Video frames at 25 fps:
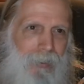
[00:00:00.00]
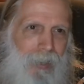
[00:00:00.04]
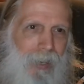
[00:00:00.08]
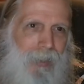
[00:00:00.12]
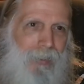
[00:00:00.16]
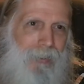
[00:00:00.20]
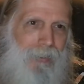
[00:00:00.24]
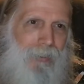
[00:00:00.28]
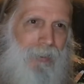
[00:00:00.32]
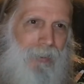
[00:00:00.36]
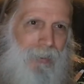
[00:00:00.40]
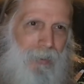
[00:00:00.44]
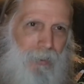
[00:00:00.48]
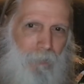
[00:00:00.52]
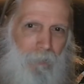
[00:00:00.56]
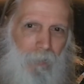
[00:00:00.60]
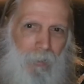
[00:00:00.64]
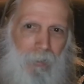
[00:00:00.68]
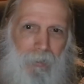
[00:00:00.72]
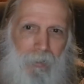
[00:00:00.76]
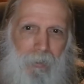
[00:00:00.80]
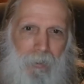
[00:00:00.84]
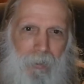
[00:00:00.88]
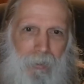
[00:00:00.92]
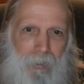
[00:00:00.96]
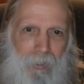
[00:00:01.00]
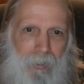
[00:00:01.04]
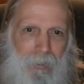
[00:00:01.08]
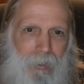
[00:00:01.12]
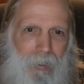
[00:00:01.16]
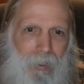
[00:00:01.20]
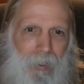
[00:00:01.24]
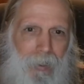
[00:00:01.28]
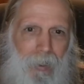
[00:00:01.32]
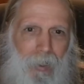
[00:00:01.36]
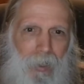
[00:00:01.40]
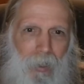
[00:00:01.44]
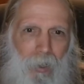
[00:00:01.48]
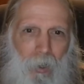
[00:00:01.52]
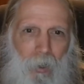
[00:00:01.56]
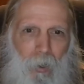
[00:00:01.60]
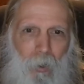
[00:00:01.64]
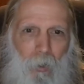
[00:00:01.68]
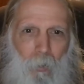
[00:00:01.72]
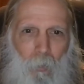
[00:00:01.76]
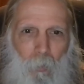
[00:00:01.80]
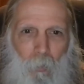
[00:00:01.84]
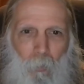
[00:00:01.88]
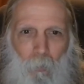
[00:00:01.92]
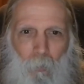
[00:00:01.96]
not dysfunction.
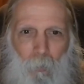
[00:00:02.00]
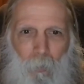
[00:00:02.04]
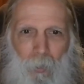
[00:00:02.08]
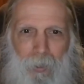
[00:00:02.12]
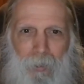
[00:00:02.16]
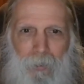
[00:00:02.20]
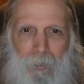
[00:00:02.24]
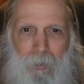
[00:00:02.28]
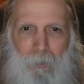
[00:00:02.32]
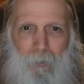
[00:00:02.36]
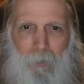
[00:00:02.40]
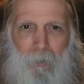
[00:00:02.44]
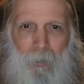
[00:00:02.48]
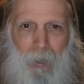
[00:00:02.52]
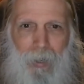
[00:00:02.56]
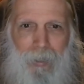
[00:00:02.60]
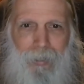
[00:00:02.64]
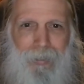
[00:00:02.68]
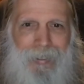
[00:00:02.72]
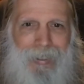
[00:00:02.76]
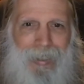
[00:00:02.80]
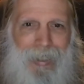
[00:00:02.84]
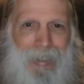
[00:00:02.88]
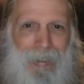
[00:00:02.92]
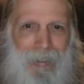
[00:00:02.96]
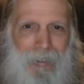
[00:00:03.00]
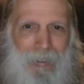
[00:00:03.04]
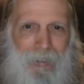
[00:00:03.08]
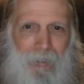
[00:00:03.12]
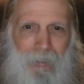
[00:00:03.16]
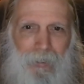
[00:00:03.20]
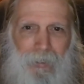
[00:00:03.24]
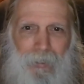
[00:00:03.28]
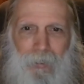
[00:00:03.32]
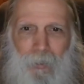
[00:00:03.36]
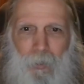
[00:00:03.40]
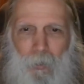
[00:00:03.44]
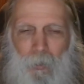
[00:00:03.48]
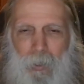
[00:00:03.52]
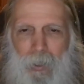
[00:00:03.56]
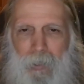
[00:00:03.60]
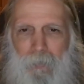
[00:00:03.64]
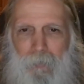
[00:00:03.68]
When you try to kill or